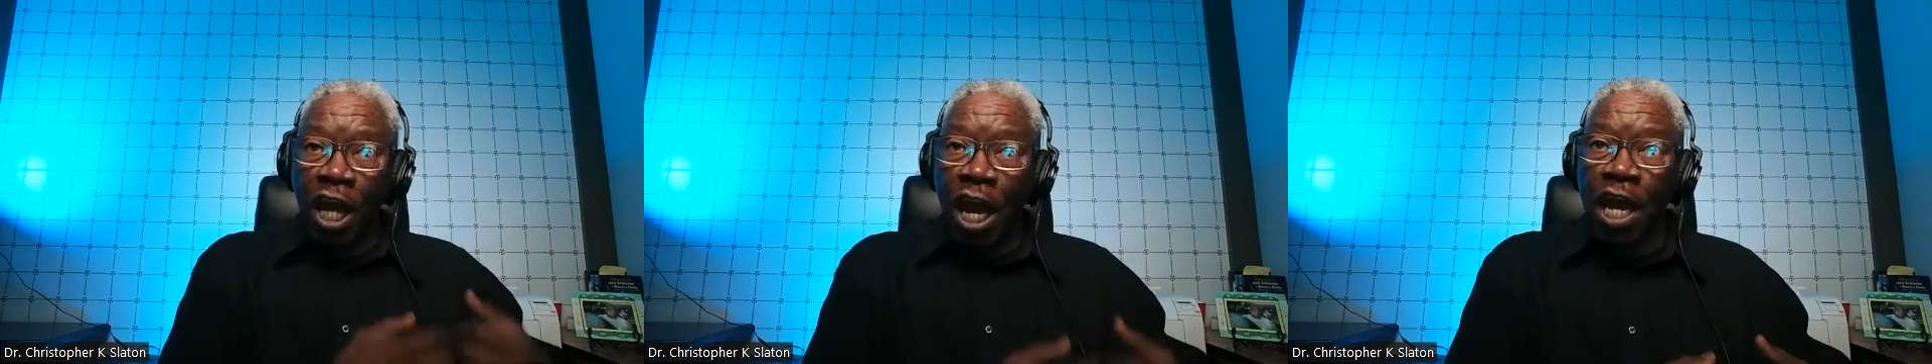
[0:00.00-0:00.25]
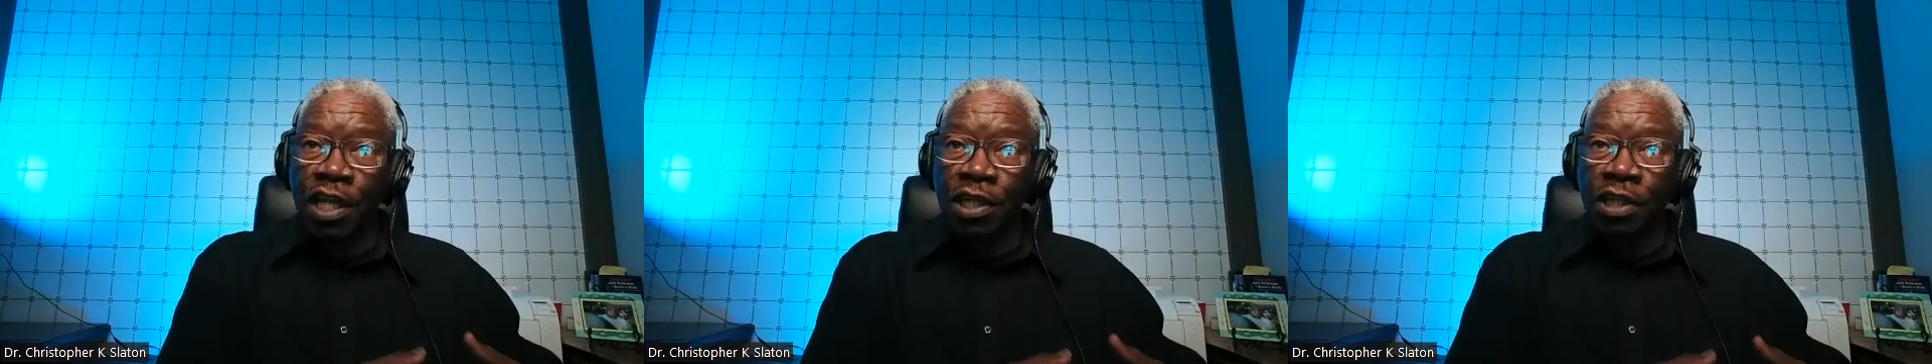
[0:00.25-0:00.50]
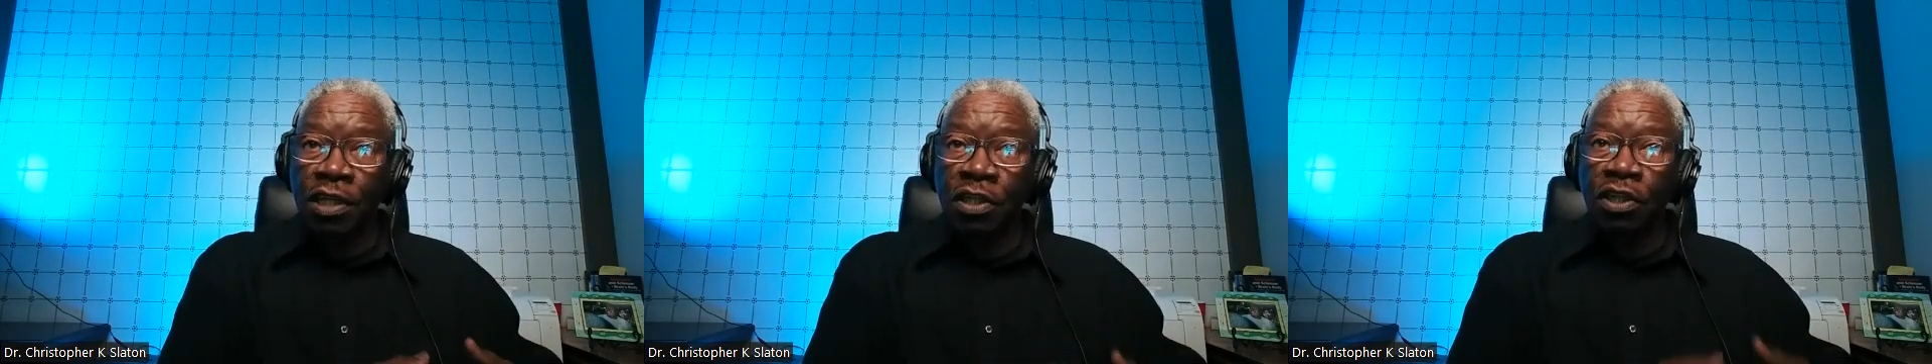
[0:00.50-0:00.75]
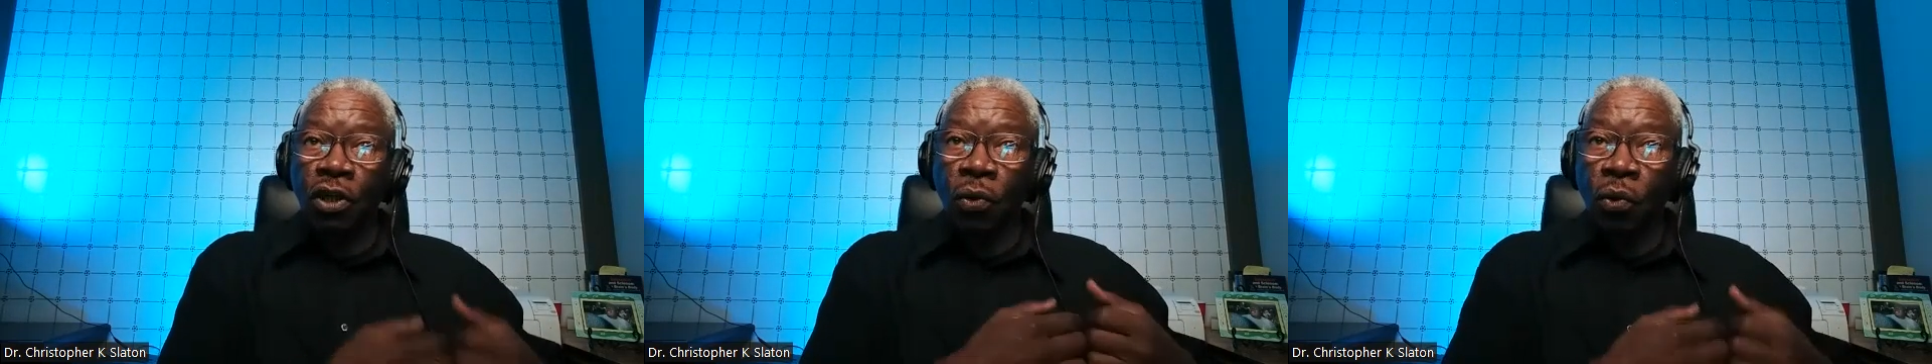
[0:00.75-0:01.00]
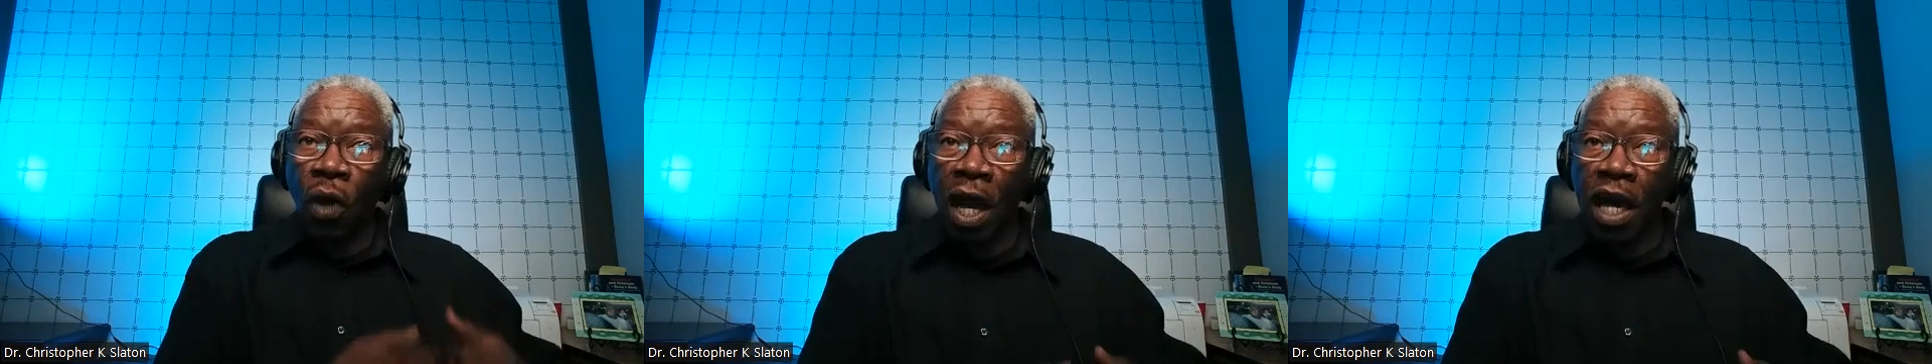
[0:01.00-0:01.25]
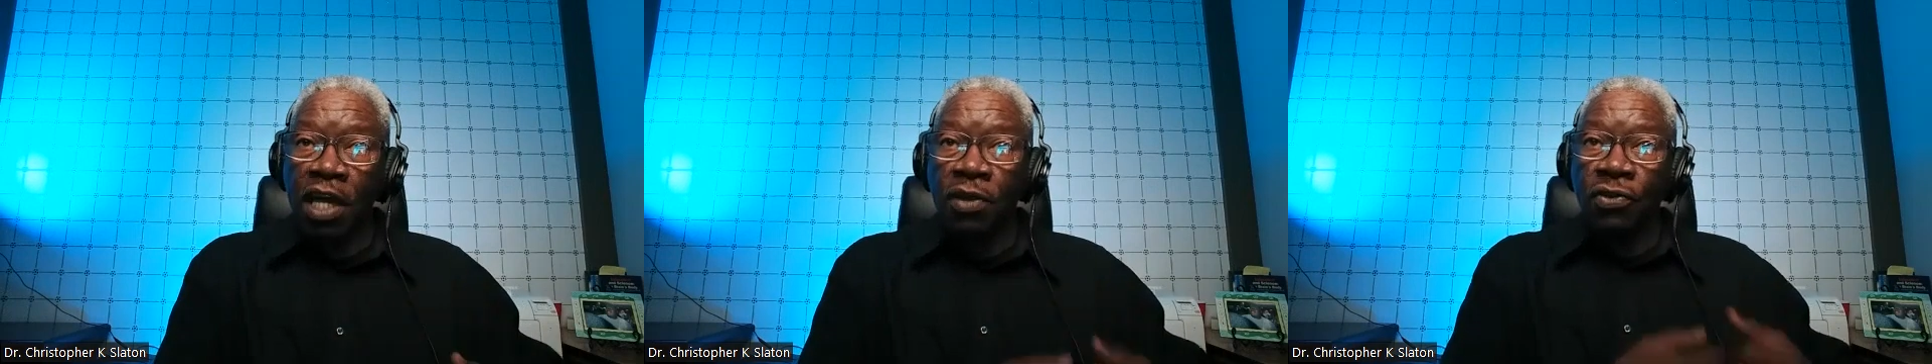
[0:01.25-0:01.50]
changes the
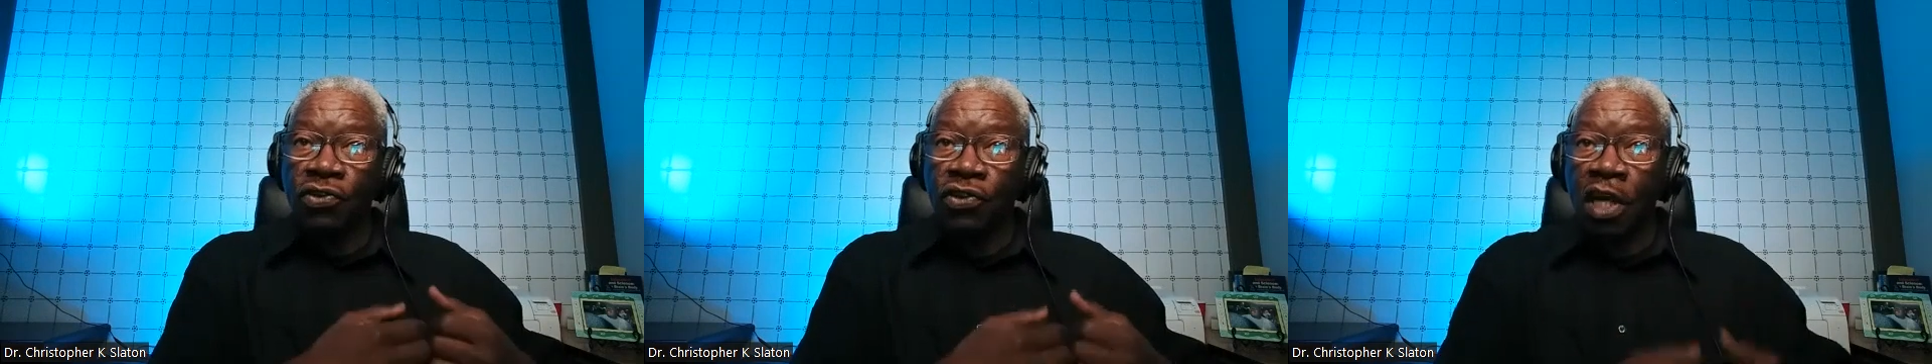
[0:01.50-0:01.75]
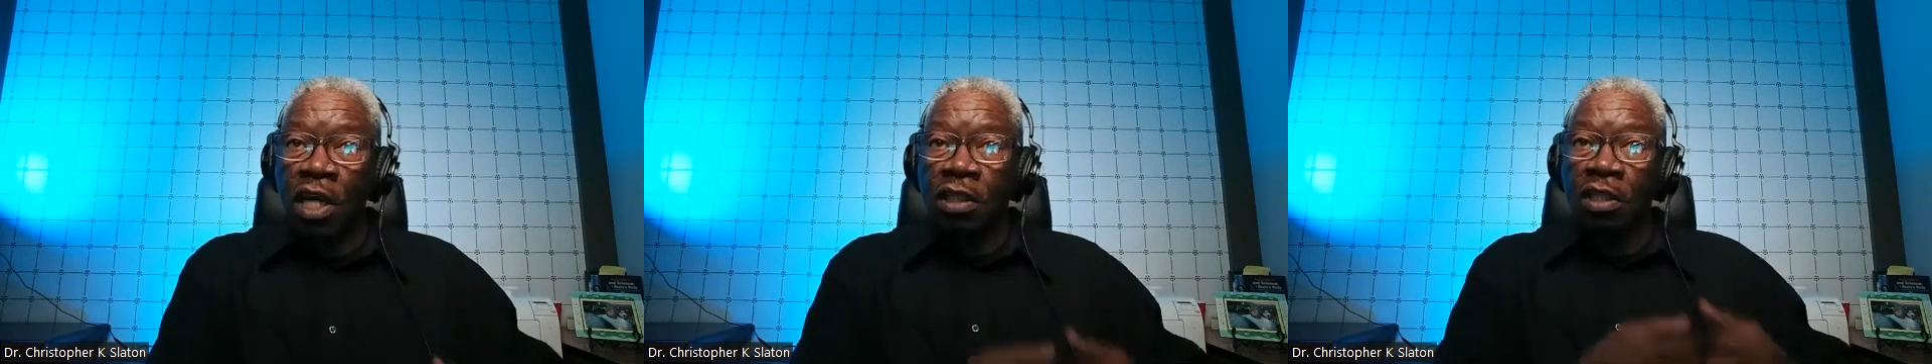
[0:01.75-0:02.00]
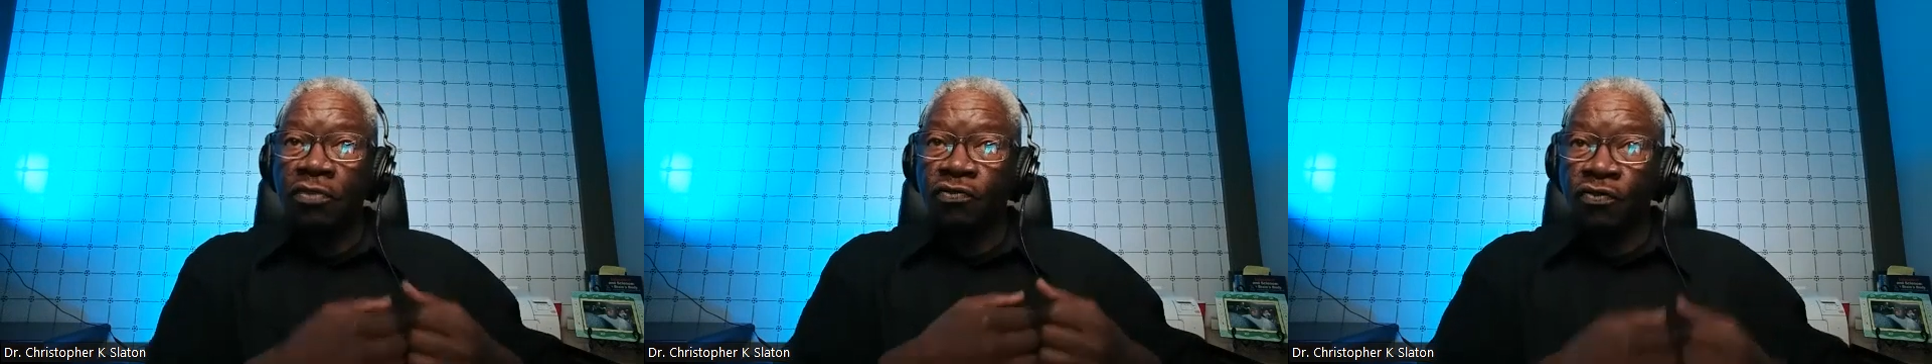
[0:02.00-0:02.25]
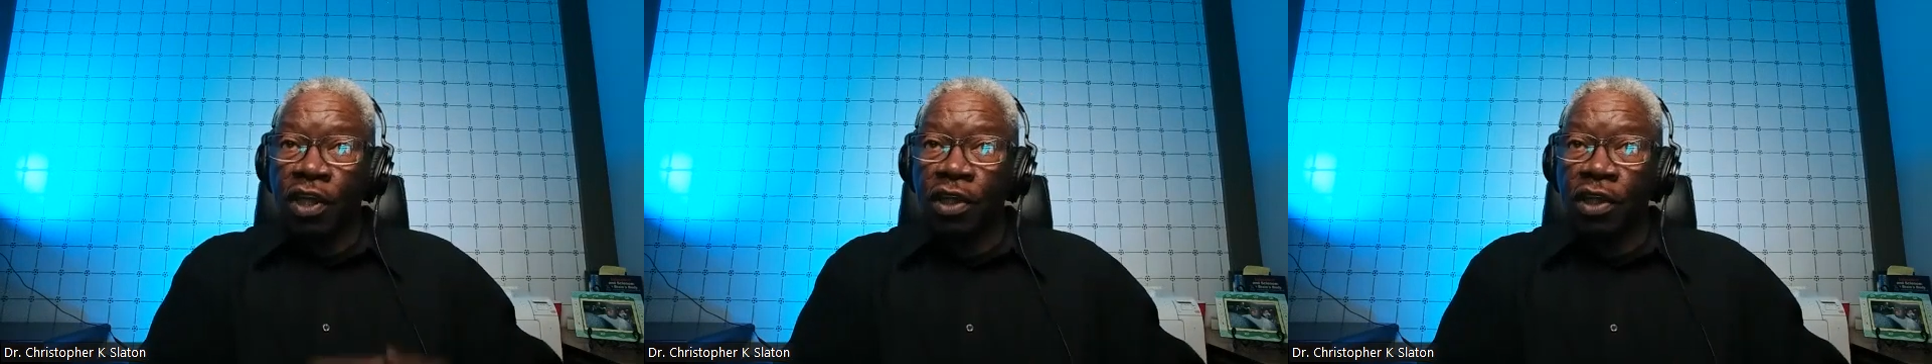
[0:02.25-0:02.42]
way you sense and